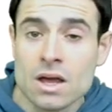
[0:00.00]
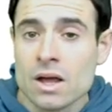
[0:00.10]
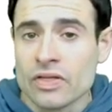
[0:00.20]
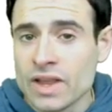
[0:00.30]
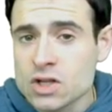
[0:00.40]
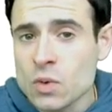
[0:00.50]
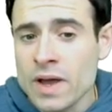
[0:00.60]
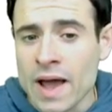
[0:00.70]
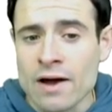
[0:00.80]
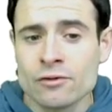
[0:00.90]
This way,
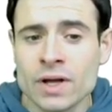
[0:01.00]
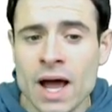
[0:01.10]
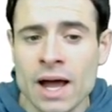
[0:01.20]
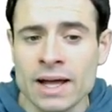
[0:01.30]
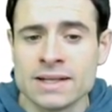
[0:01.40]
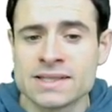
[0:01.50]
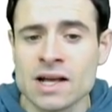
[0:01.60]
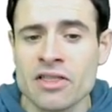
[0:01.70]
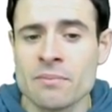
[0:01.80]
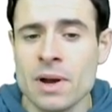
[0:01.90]
Africa and
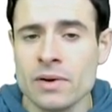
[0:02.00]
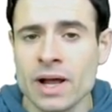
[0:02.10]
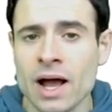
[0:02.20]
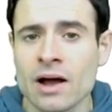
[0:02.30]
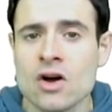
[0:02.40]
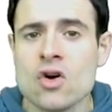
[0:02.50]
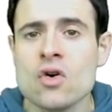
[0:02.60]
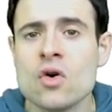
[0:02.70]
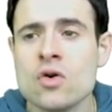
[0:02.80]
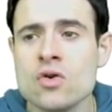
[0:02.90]
South America,
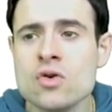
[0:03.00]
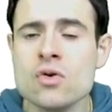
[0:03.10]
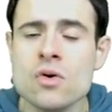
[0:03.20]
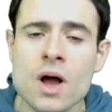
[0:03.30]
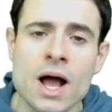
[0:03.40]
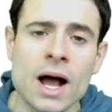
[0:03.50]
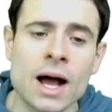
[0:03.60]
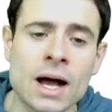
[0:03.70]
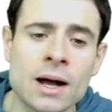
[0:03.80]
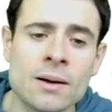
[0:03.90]
who
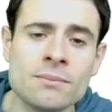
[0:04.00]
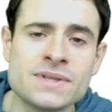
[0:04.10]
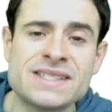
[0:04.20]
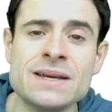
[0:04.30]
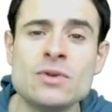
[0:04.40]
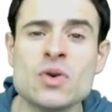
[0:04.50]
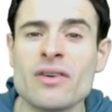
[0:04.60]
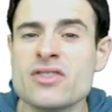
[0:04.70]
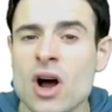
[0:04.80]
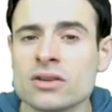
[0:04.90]
um, seem to have
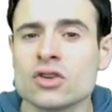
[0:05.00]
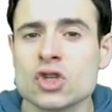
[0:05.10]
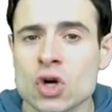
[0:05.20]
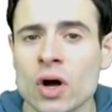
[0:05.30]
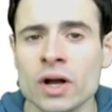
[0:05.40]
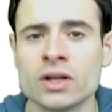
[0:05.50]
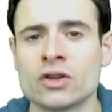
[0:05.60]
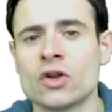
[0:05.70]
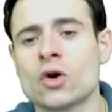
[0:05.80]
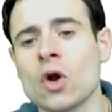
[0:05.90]
not joined
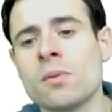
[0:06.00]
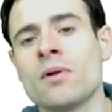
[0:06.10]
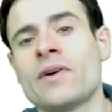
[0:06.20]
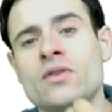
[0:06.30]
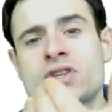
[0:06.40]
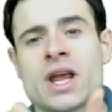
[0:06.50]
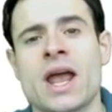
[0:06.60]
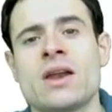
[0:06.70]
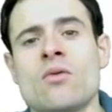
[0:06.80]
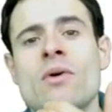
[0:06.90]
the global value
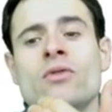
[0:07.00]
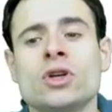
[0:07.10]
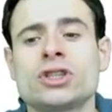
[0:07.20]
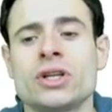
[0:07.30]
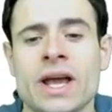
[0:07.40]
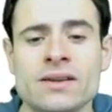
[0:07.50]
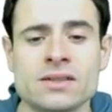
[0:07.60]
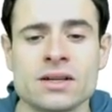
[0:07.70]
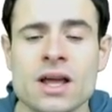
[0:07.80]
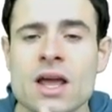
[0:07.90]
chain revolution yet
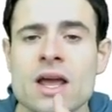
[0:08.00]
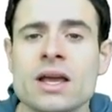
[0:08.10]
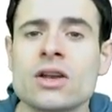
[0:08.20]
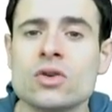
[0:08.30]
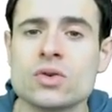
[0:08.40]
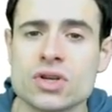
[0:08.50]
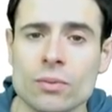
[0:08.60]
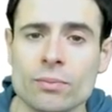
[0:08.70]
can do so.